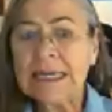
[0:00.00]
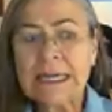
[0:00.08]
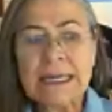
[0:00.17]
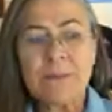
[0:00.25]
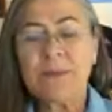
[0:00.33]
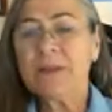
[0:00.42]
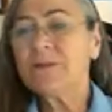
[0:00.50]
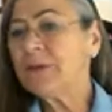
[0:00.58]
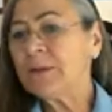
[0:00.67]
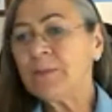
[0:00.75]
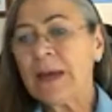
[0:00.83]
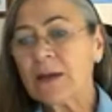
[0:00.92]
I mean, the
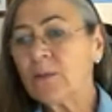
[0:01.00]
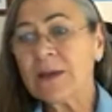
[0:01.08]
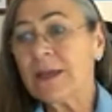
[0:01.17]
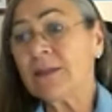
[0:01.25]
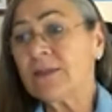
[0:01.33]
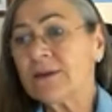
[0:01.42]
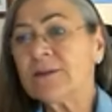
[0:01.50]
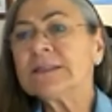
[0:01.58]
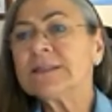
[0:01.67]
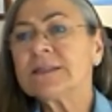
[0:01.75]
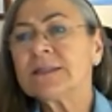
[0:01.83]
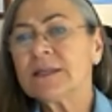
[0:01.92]
feedback we get, there
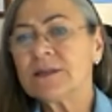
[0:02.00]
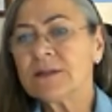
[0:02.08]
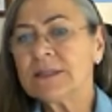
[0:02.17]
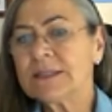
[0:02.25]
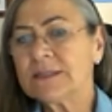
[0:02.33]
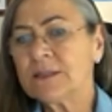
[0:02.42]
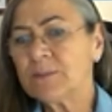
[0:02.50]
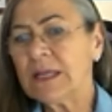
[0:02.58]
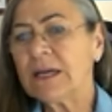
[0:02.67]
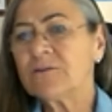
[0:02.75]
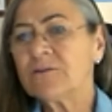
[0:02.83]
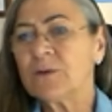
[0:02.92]
isn't a
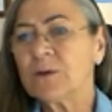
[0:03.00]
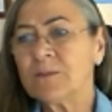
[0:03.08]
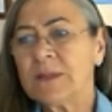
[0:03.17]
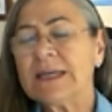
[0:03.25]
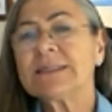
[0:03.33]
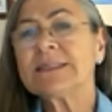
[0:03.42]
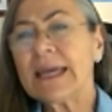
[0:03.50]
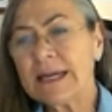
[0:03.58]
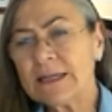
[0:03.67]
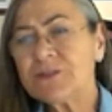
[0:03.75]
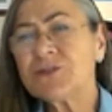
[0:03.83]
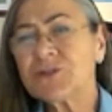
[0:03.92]
platform that's
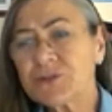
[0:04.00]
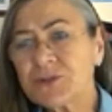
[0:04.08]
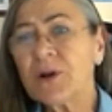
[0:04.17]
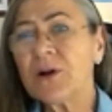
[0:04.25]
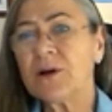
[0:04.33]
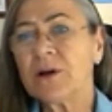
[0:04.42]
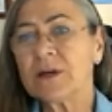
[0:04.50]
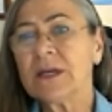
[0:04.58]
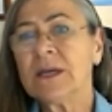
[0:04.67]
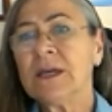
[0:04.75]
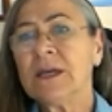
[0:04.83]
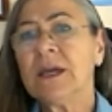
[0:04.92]
as strong